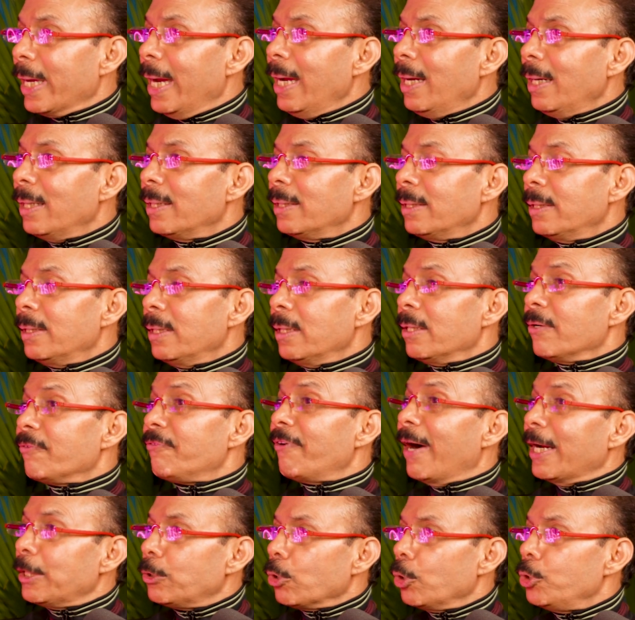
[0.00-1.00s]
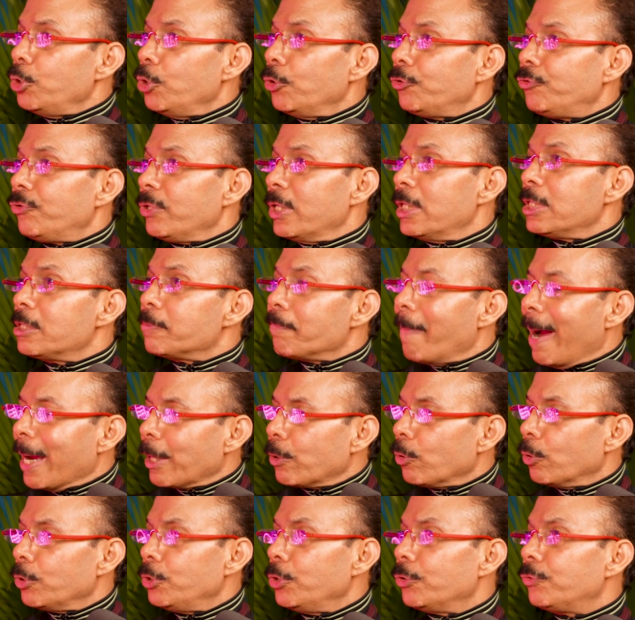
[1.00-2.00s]
okay, phytonutrients,
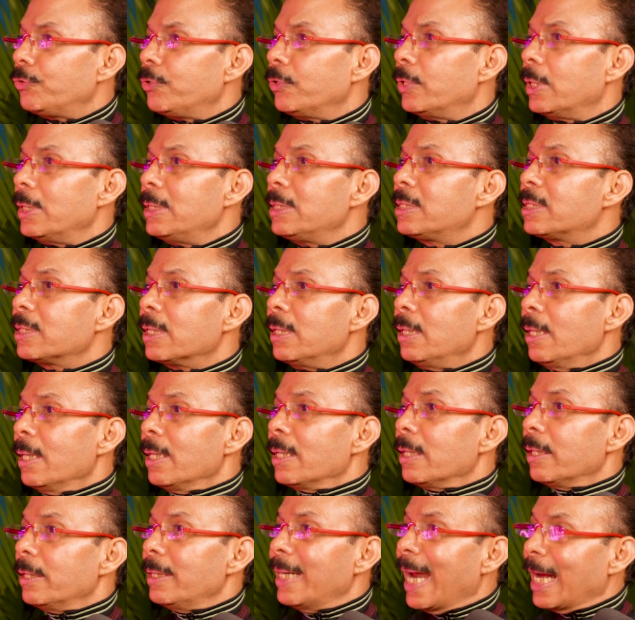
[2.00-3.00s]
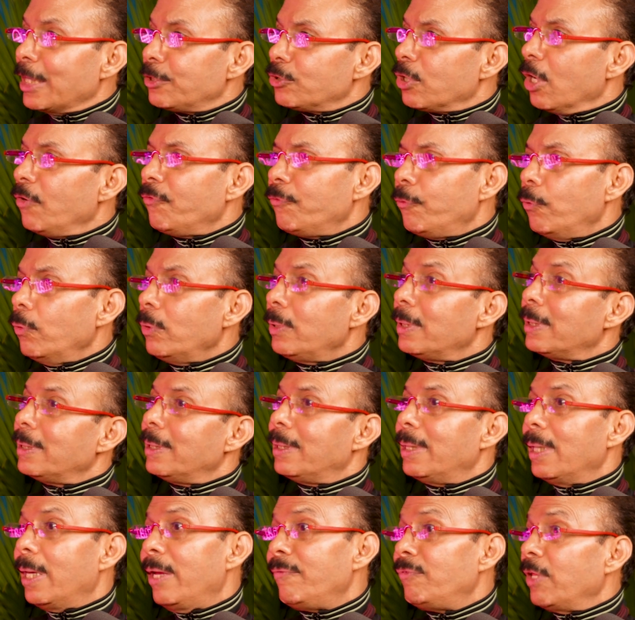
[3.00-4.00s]
micronutrients, natural
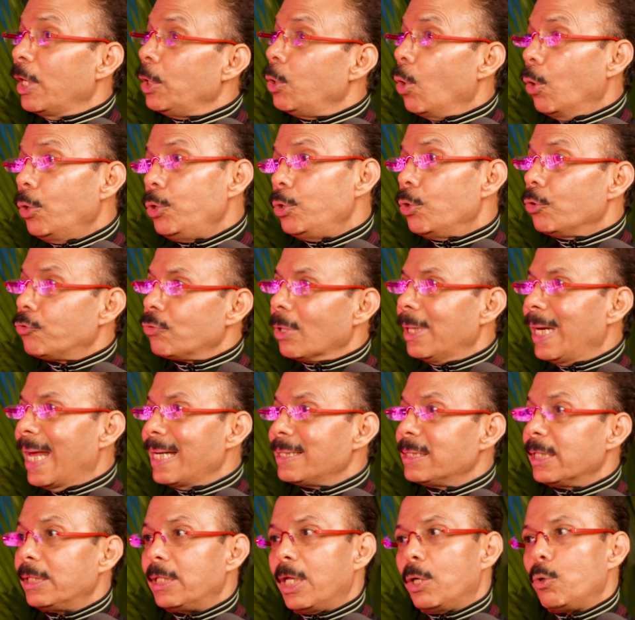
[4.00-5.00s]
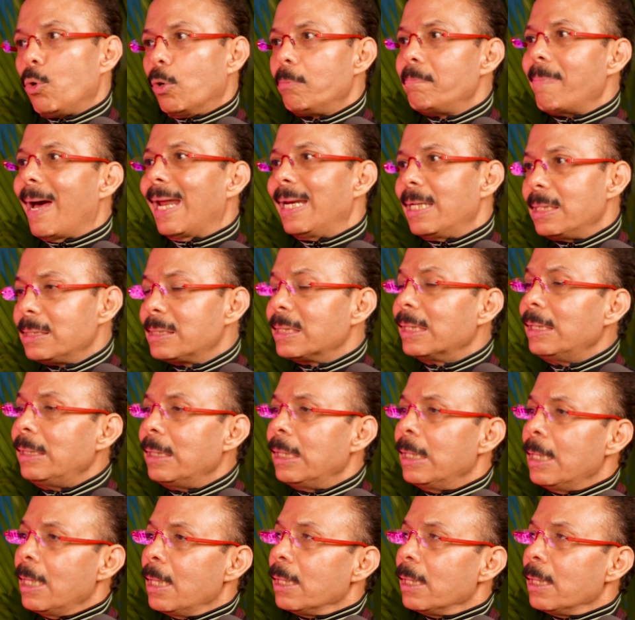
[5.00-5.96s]
food, if they don't neutralize it, they don't balance it,